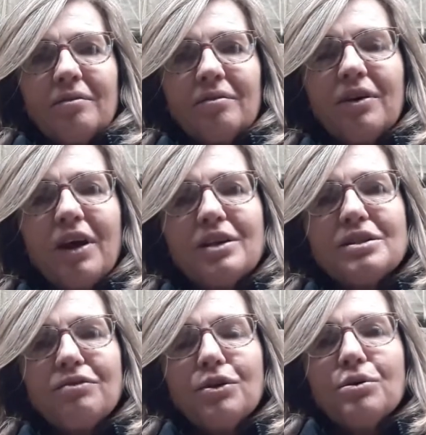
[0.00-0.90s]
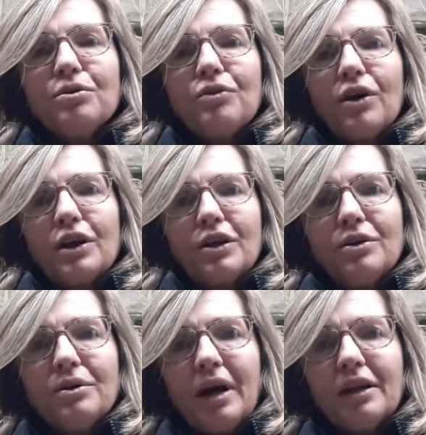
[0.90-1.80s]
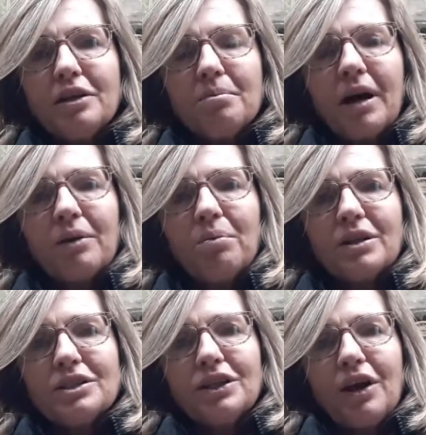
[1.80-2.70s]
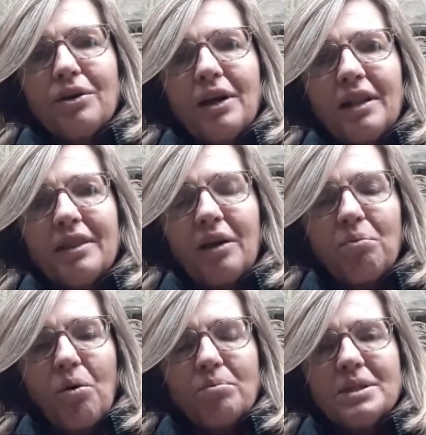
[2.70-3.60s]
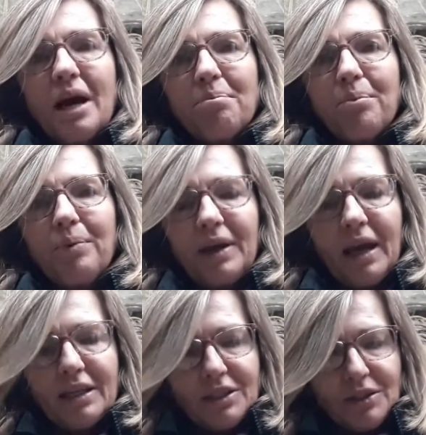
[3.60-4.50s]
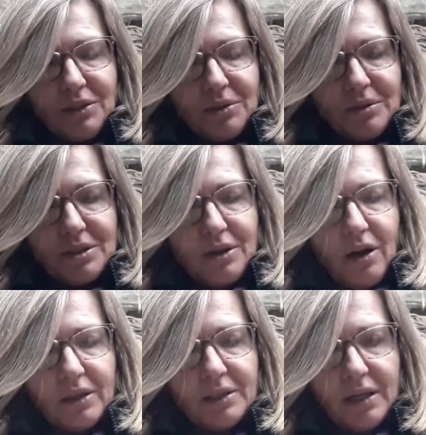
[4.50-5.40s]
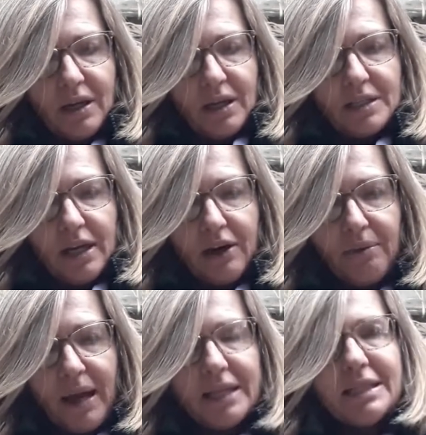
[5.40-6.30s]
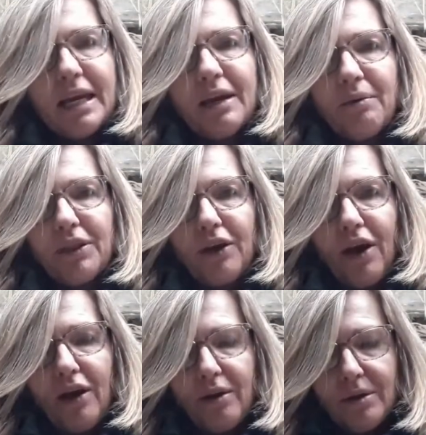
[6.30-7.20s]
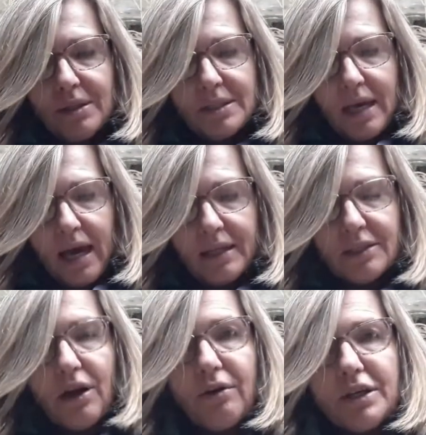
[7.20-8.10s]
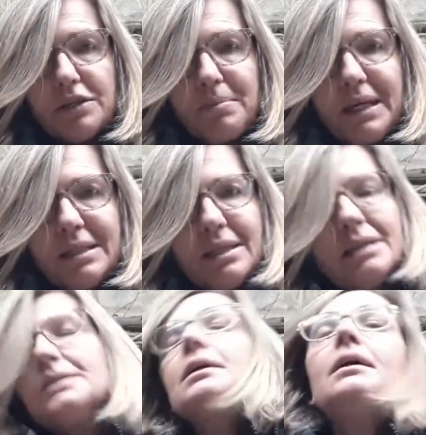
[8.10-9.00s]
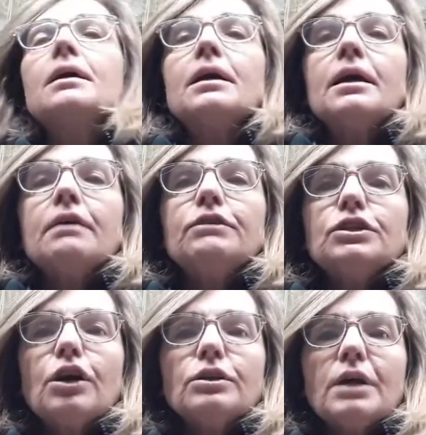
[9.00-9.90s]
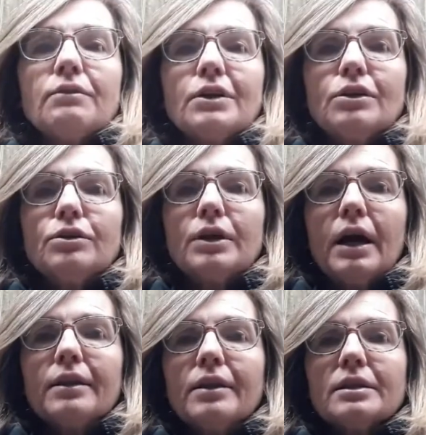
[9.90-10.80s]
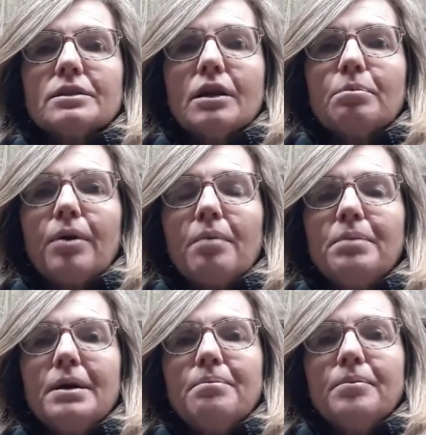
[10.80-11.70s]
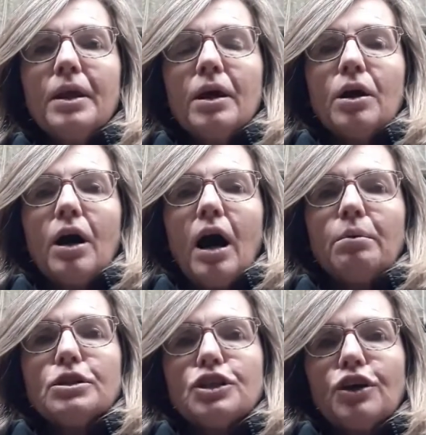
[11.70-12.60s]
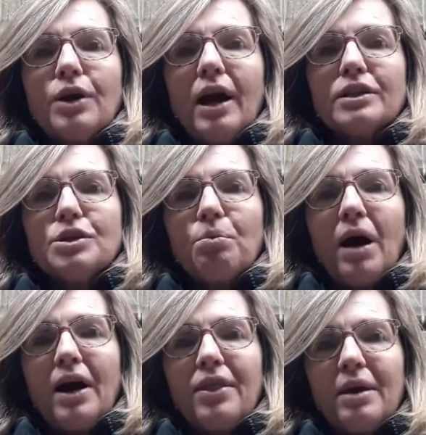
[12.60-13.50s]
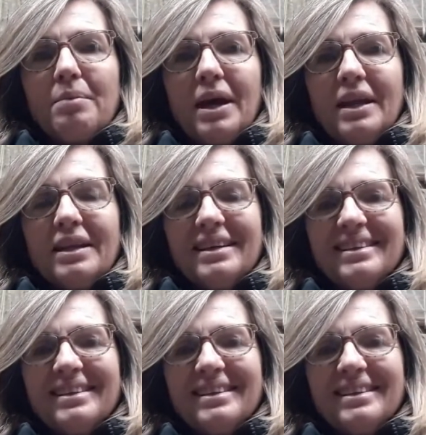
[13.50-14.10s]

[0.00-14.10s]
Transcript: For those of you who've got a glue gun, you might want to go and get that warmed up. We're going to start decorating with cones and orange pieces. If you don't have a glue gun, that's not a problem. I will show you how to wire them in.